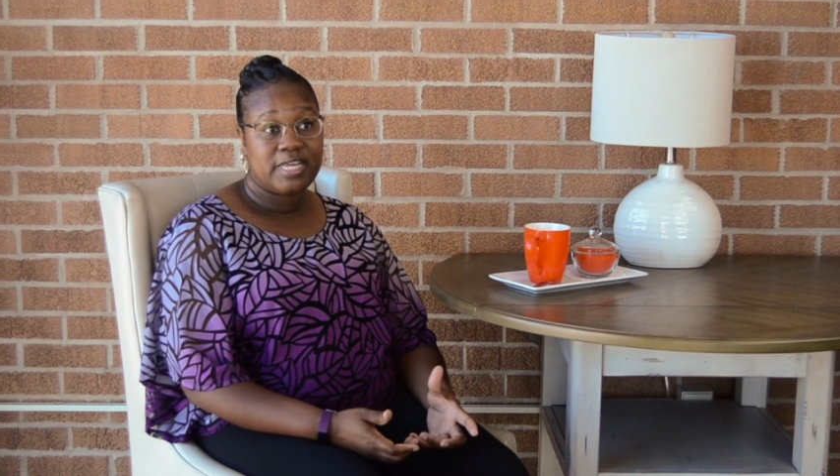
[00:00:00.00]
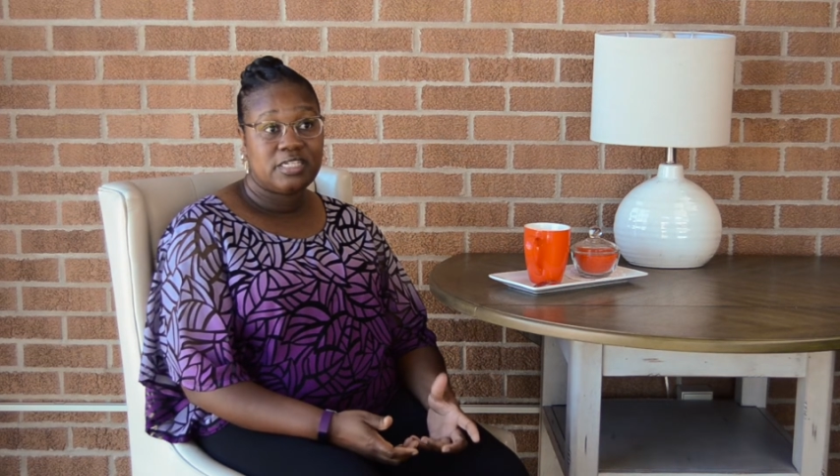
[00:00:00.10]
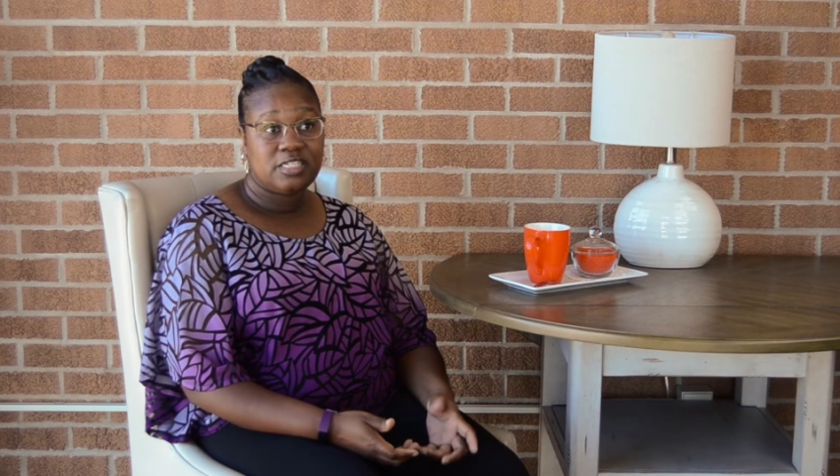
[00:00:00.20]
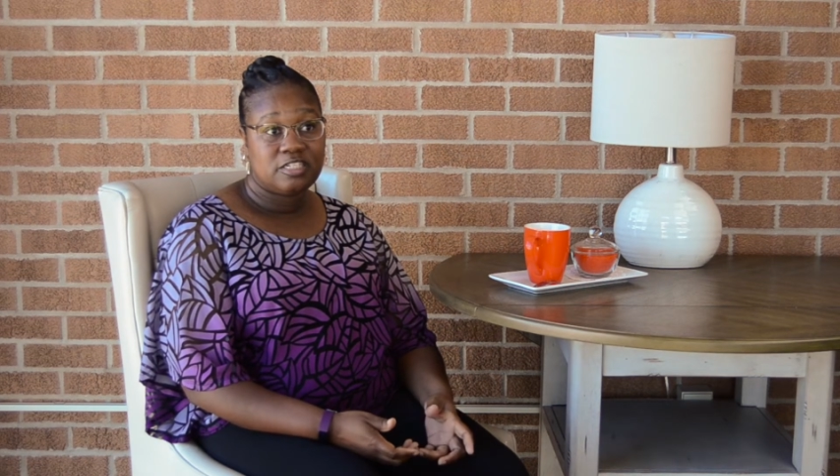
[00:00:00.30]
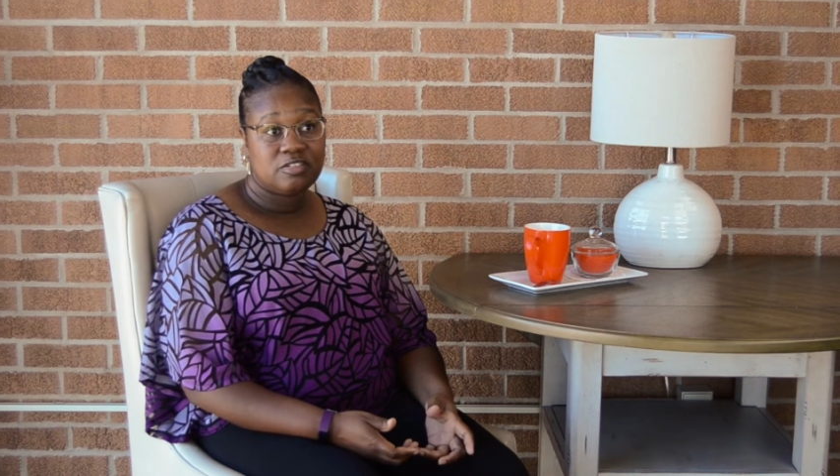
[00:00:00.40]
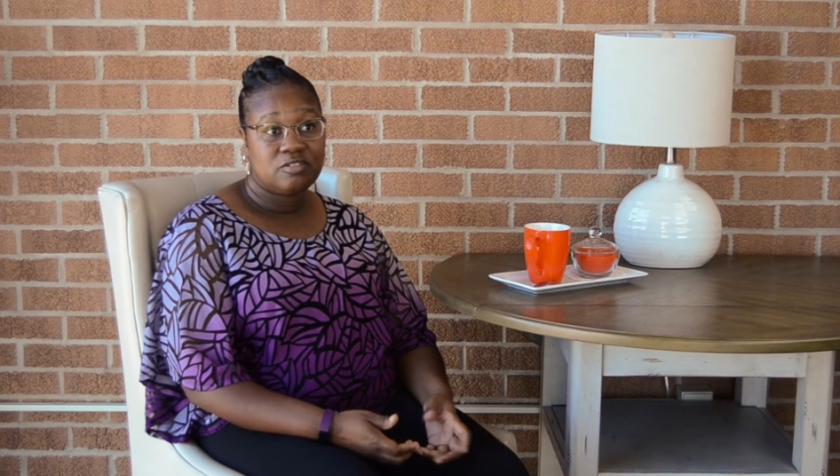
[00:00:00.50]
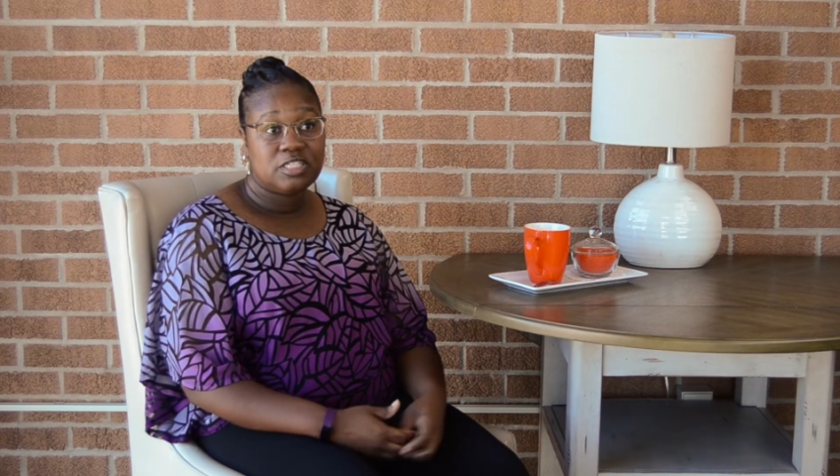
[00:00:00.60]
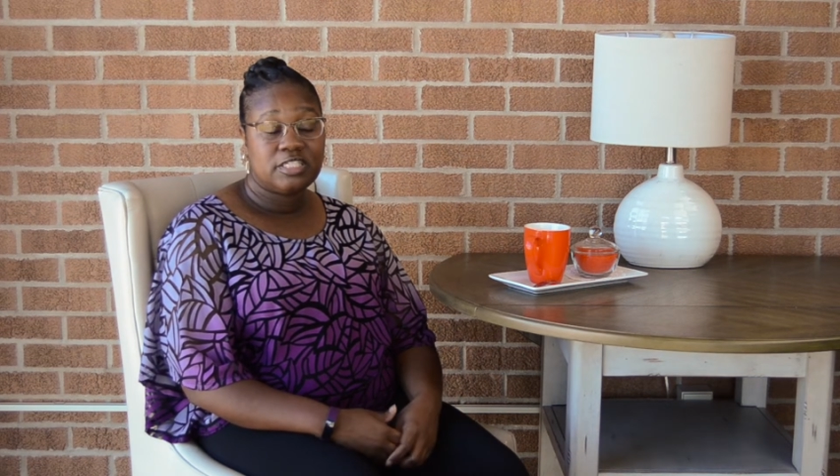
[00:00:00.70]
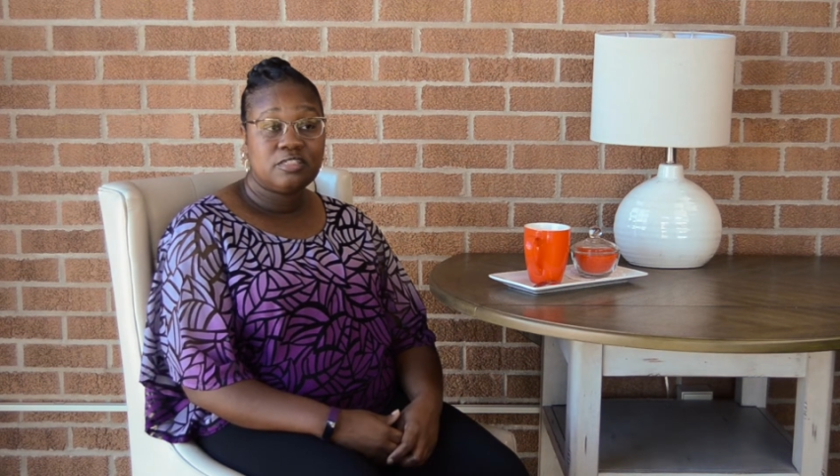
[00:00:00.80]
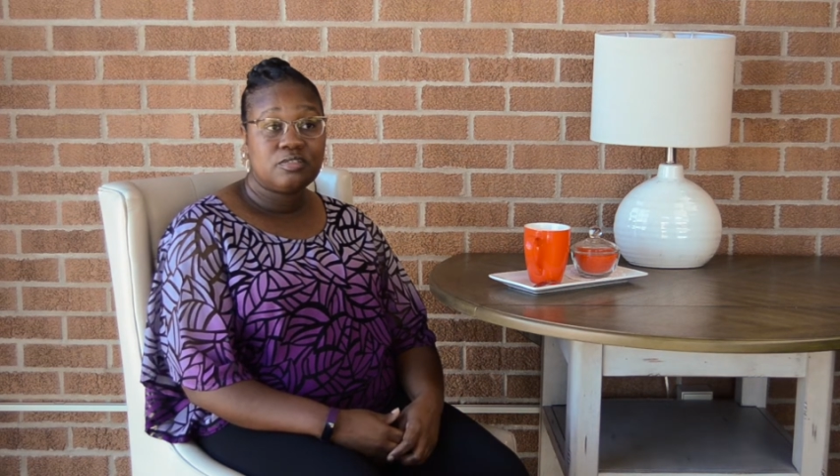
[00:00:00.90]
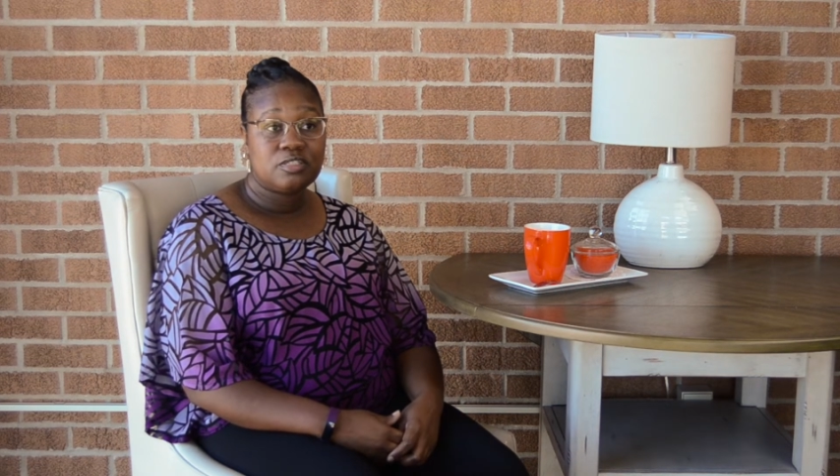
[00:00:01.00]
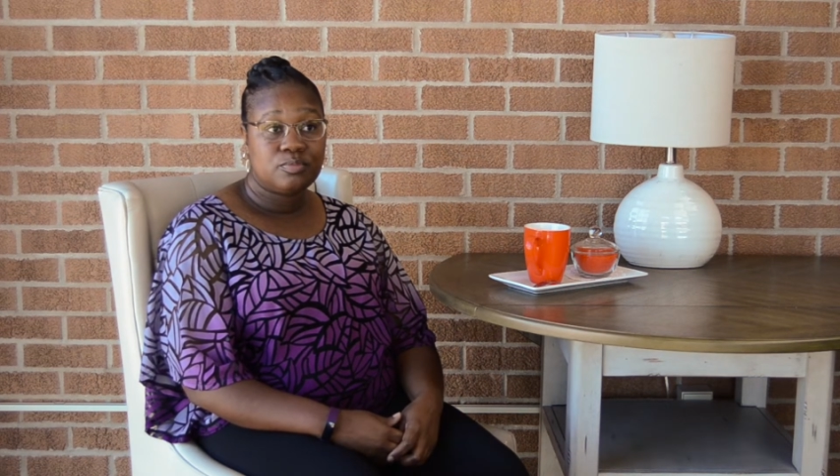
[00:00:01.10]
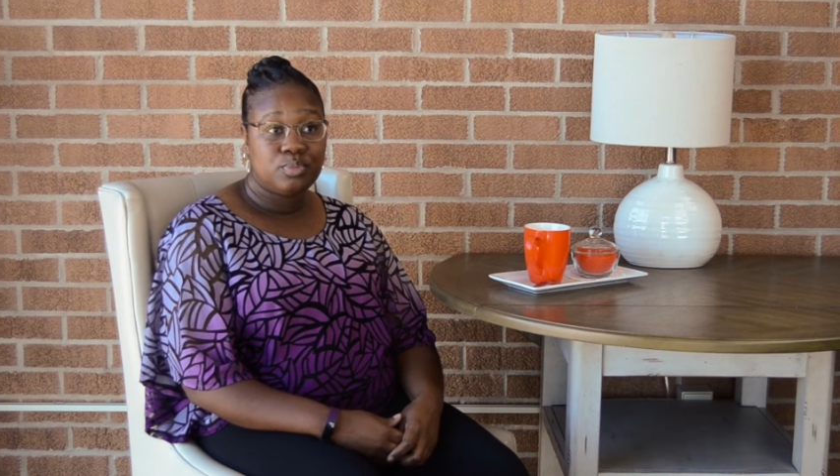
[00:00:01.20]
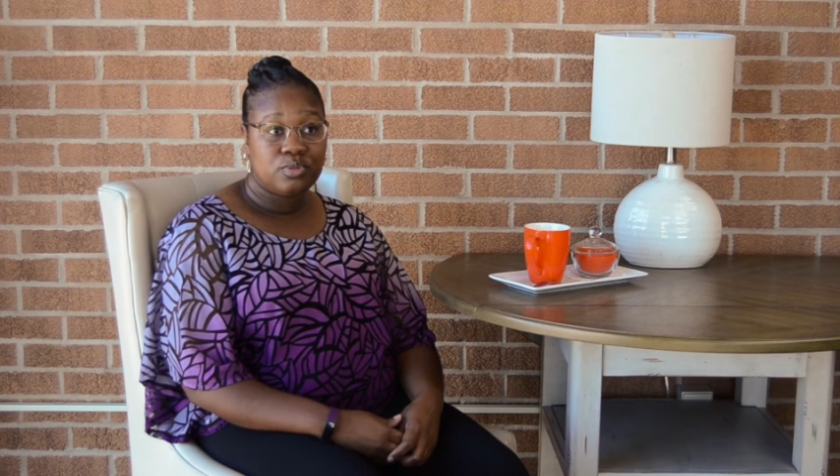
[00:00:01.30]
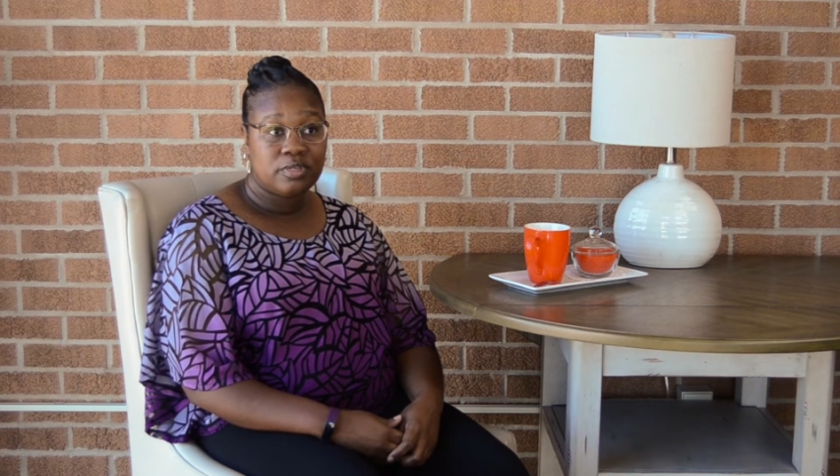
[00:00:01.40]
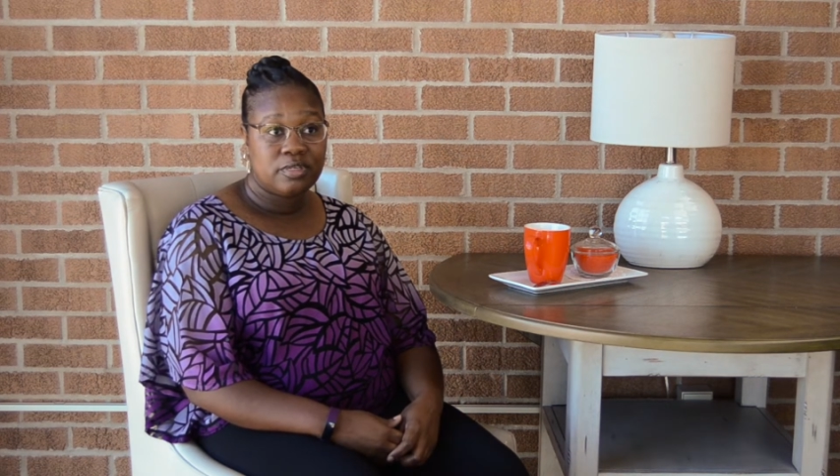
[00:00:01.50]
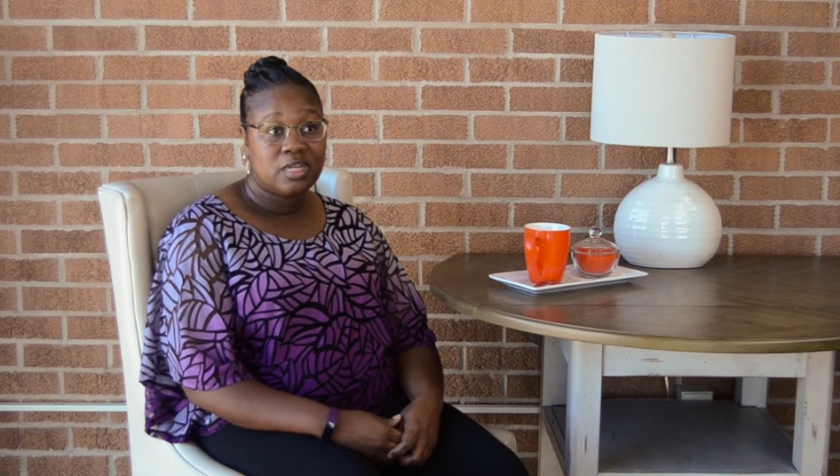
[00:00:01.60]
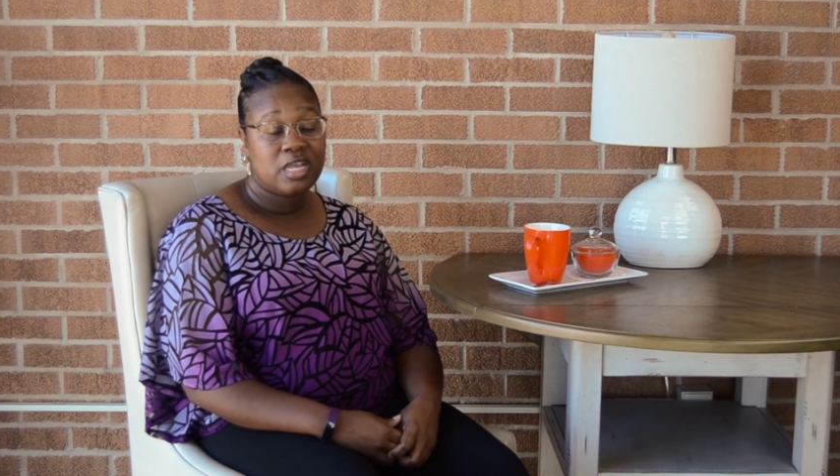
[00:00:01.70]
additional clinical support.